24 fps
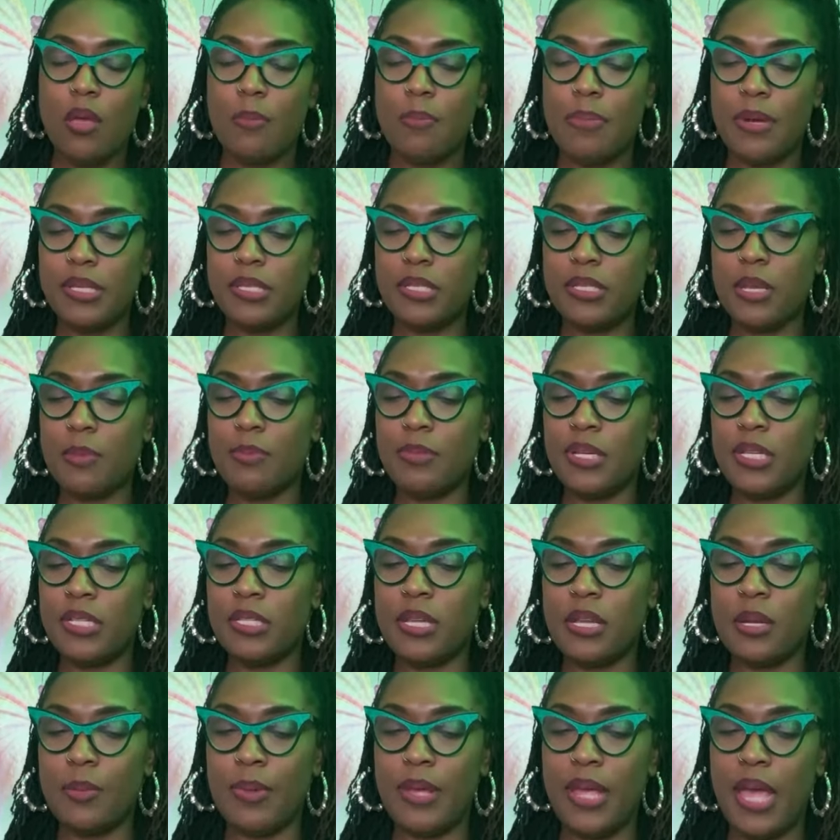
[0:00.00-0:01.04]
But something is
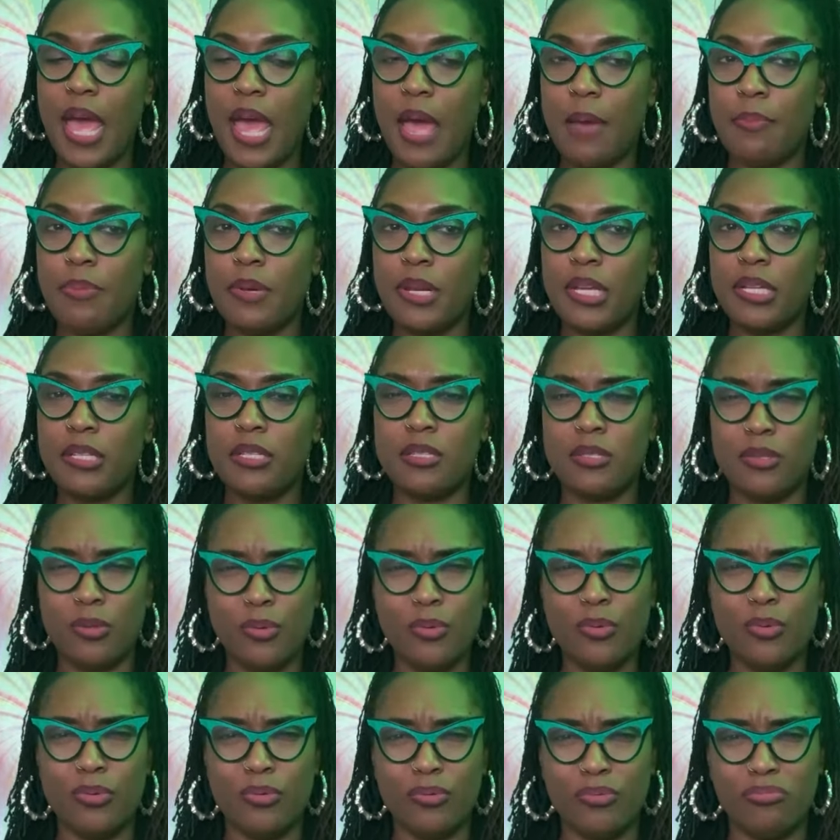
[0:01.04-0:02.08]
going to be happening
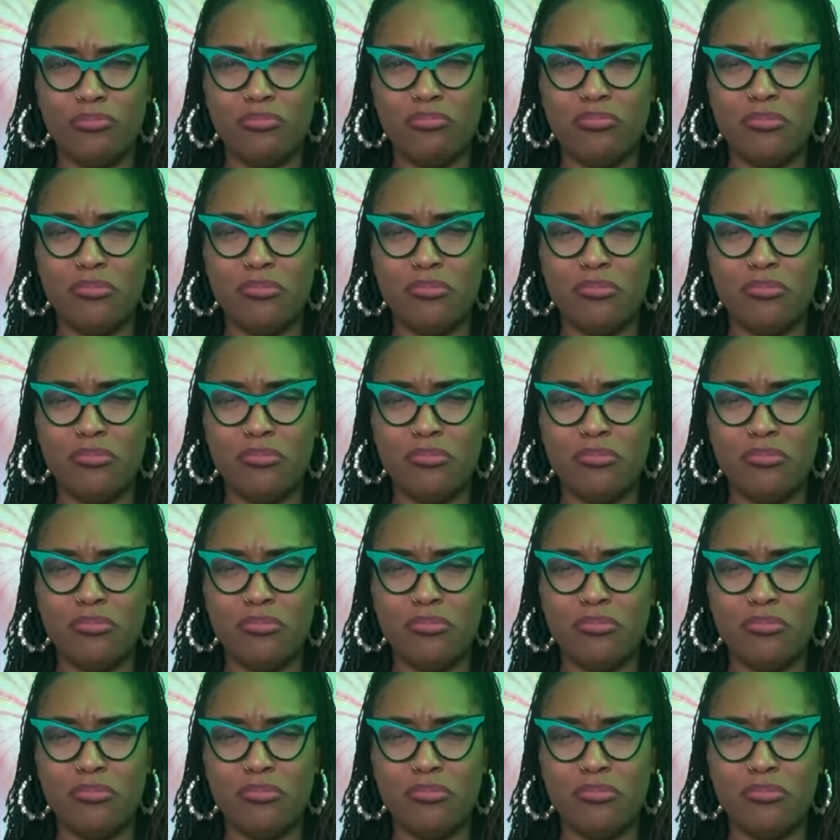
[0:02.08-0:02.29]
soon,